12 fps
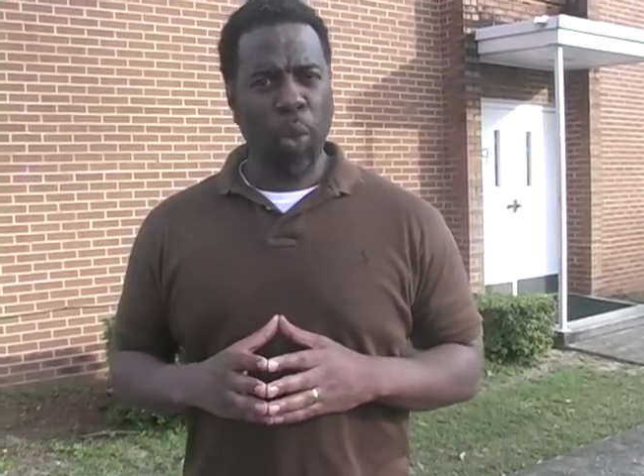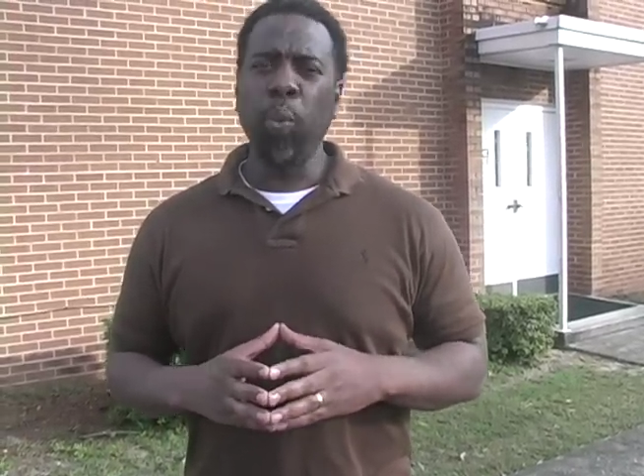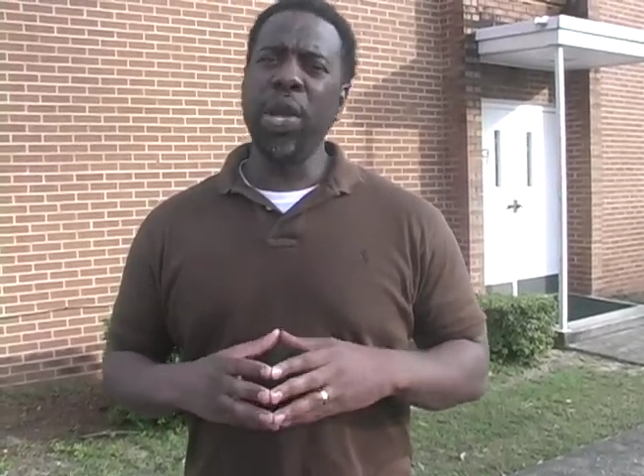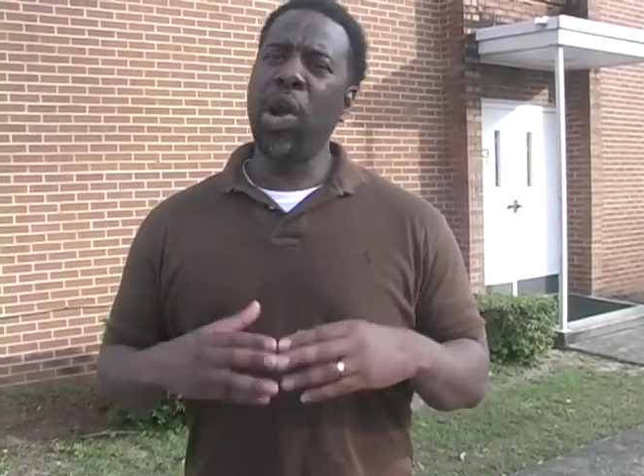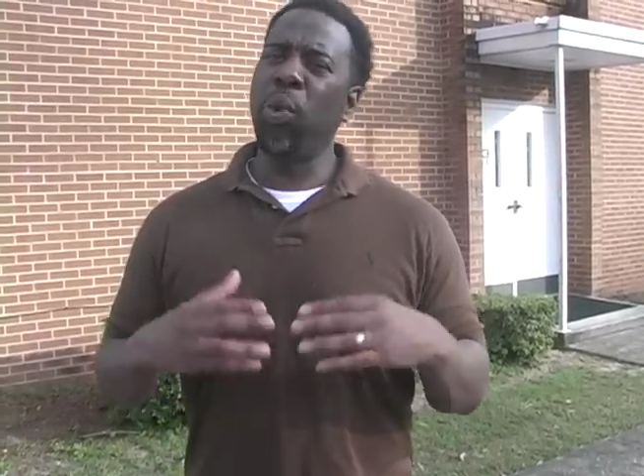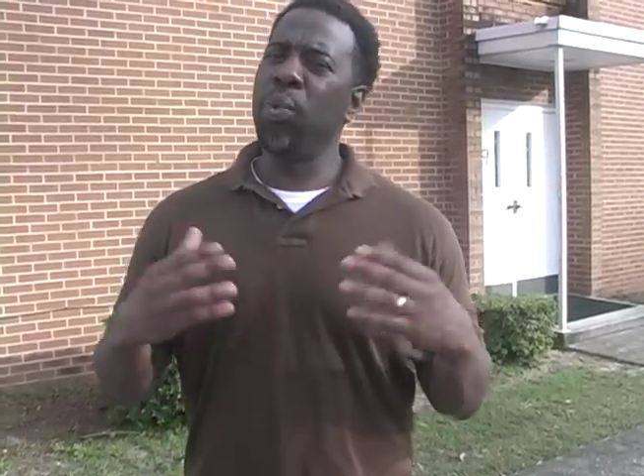
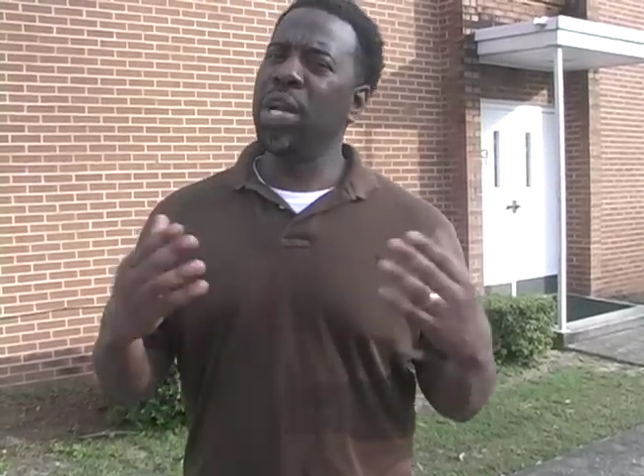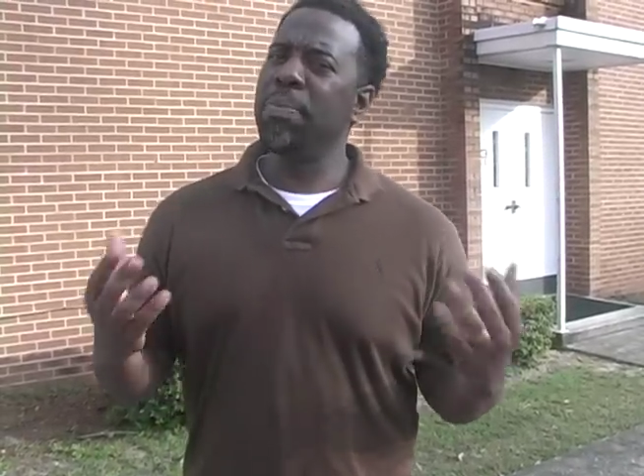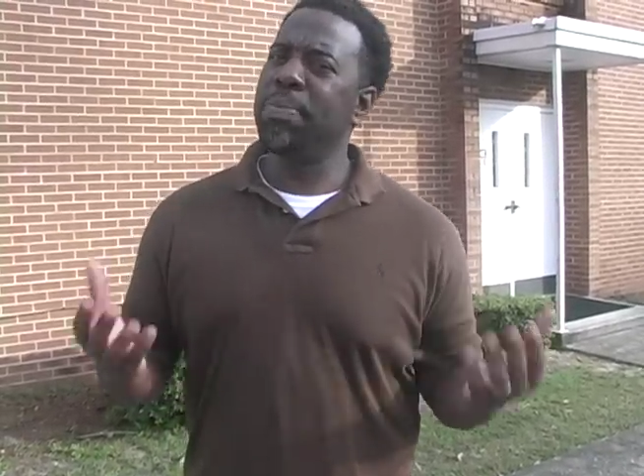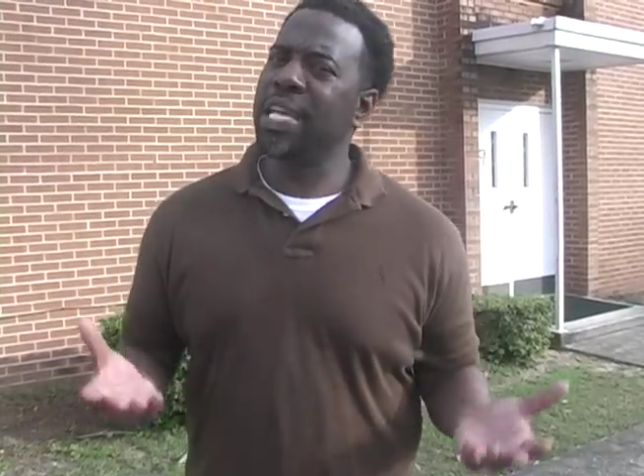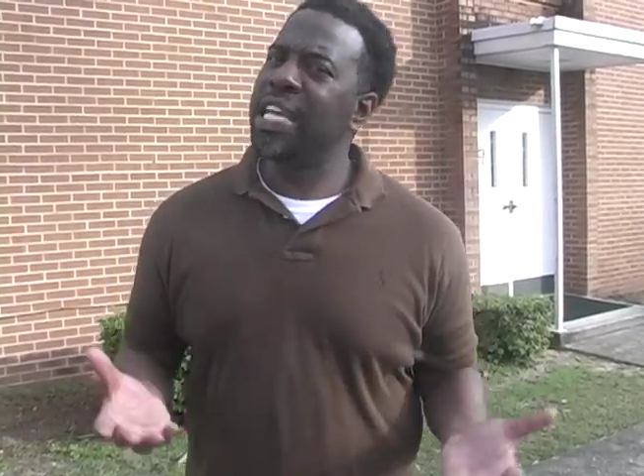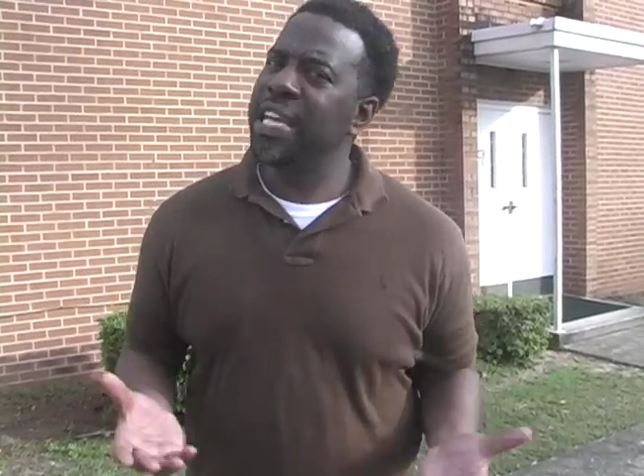we don't really
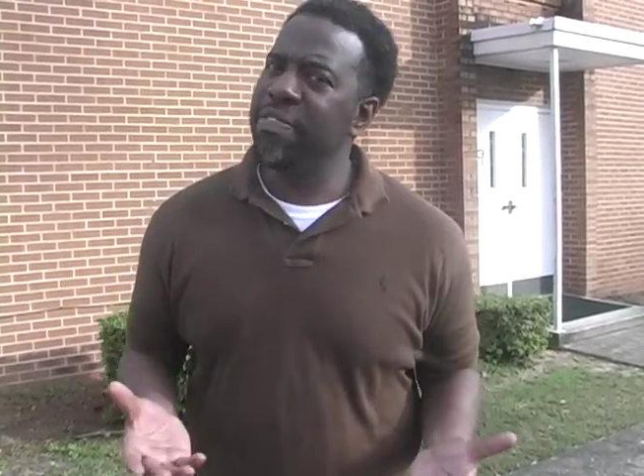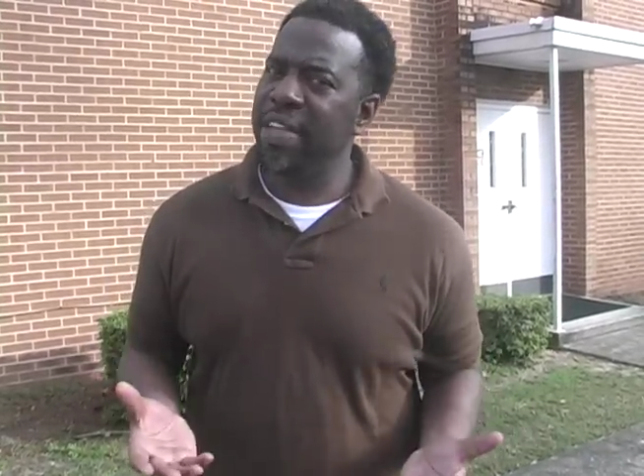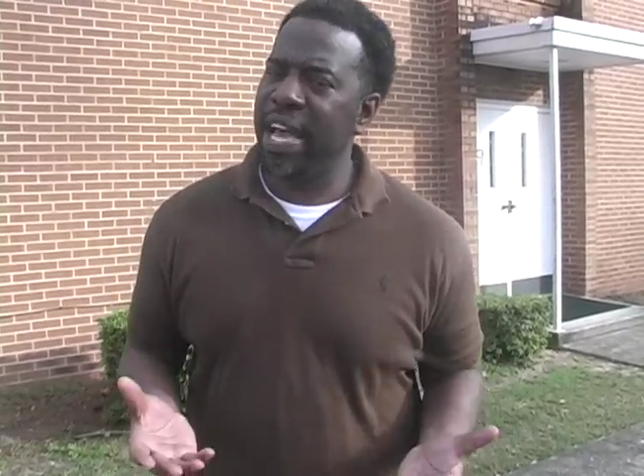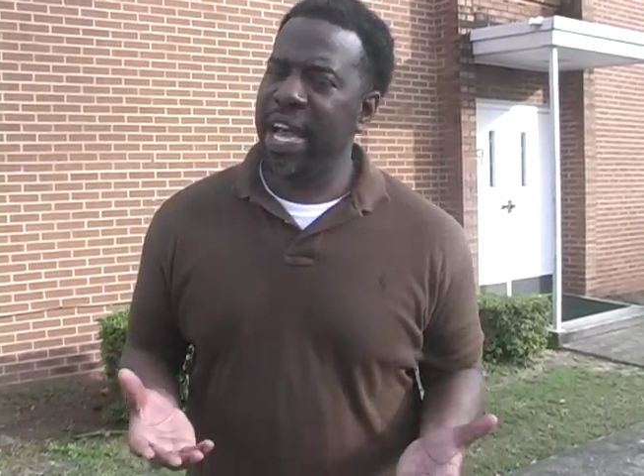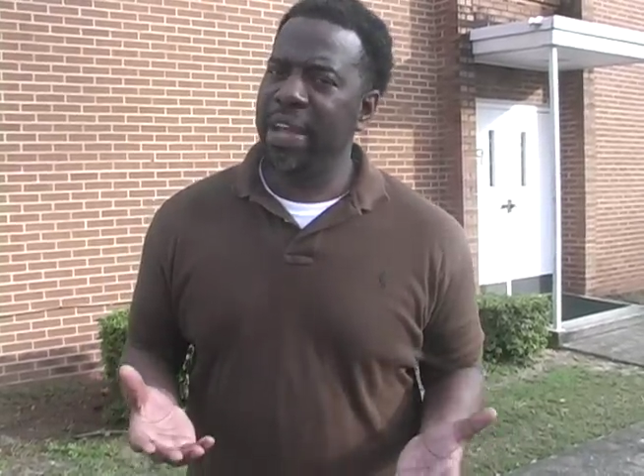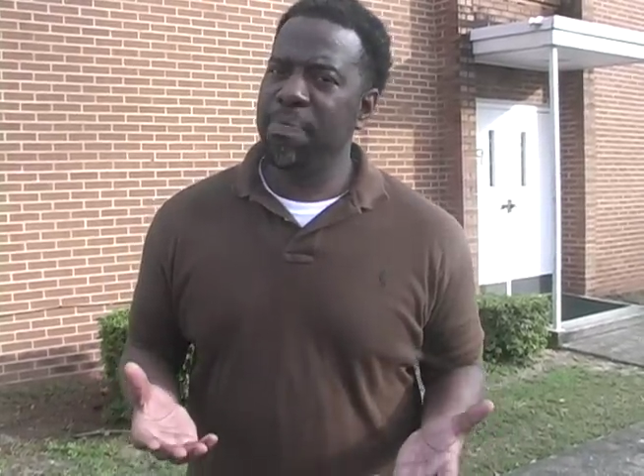believe
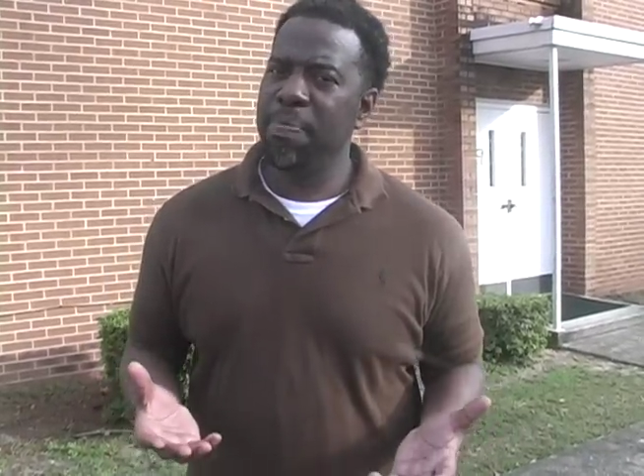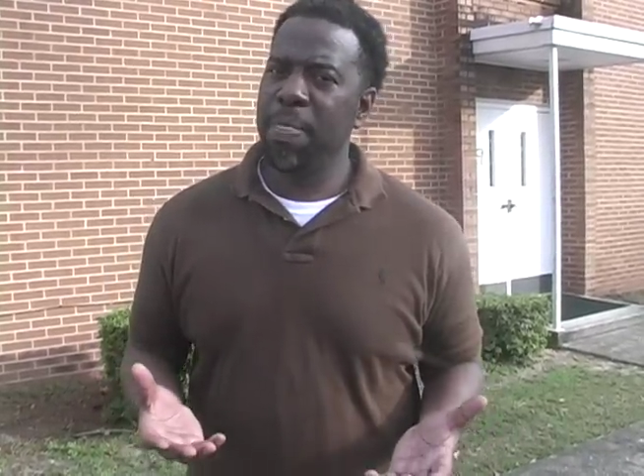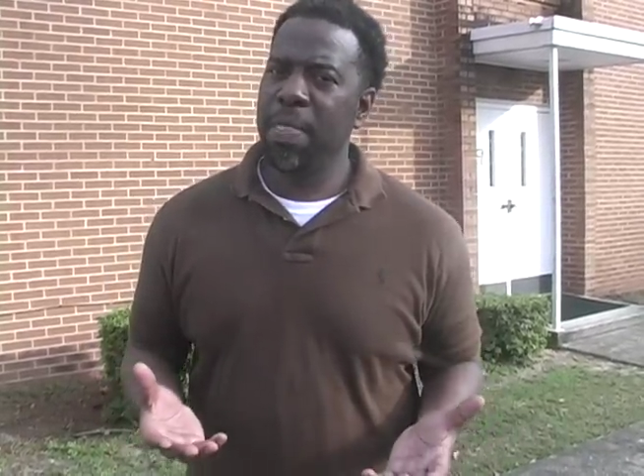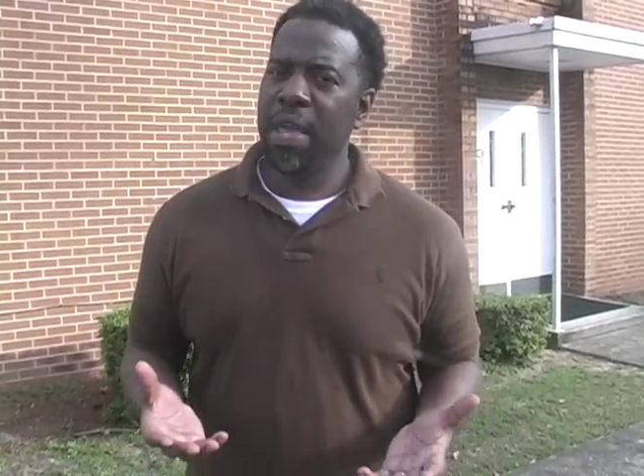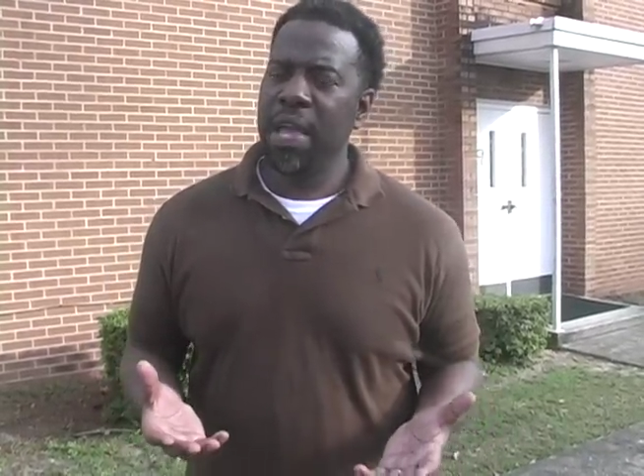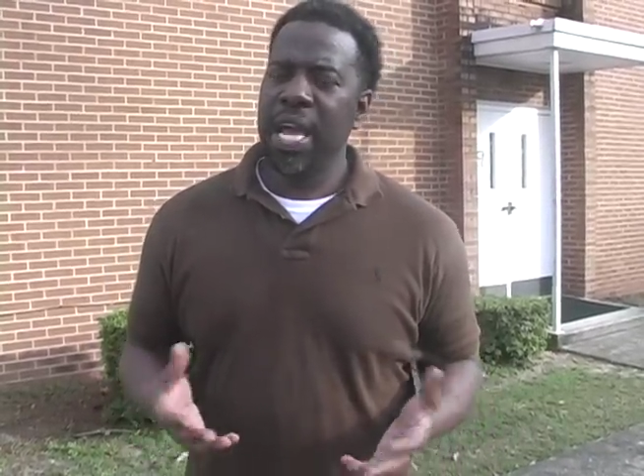
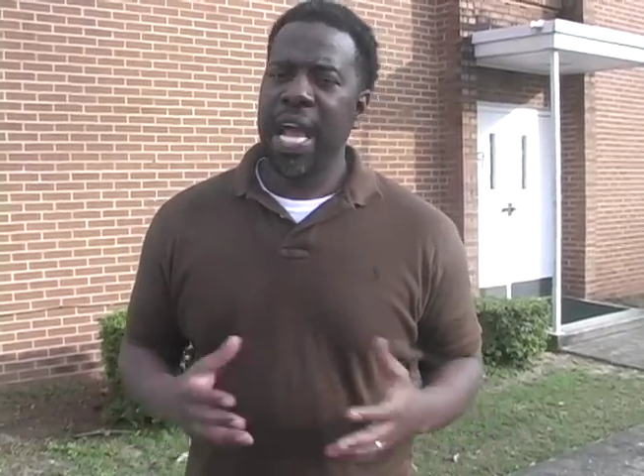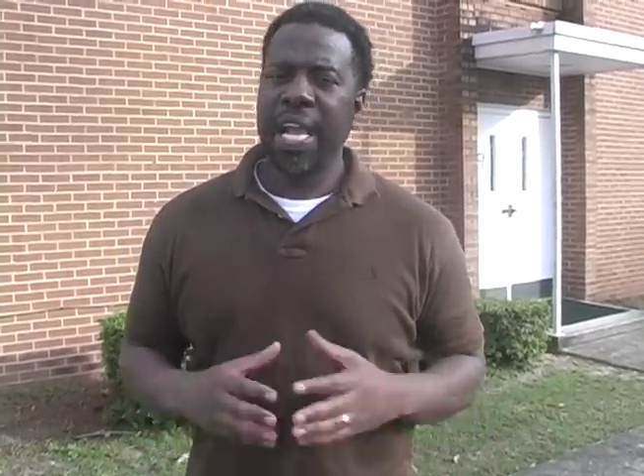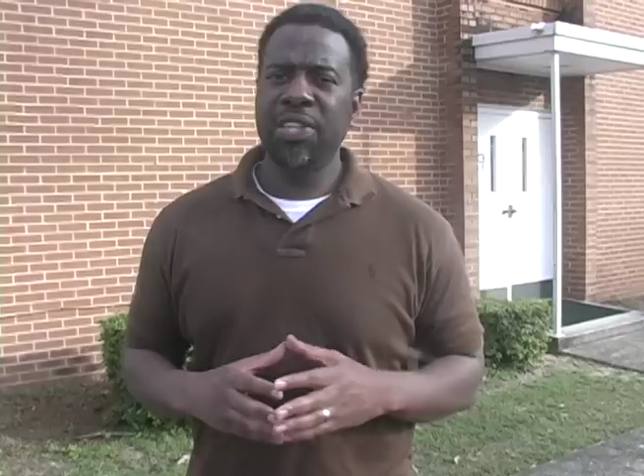that.